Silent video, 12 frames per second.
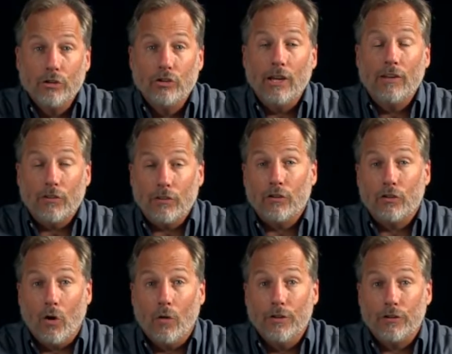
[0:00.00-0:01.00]
Jesus is
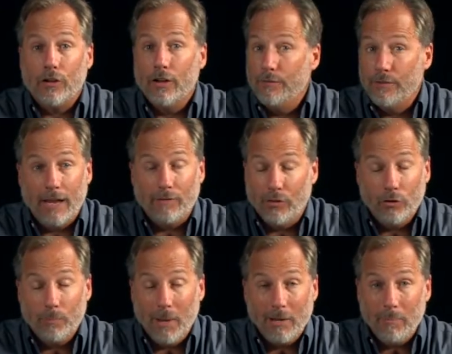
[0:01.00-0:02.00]
called the son of David.
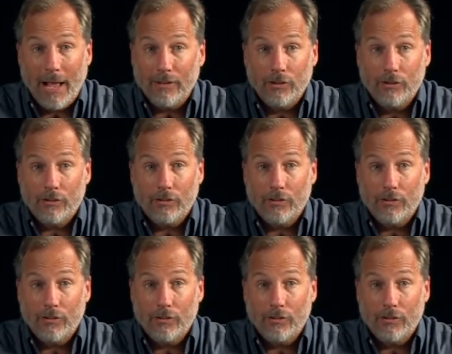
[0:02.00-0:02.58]
There's many passages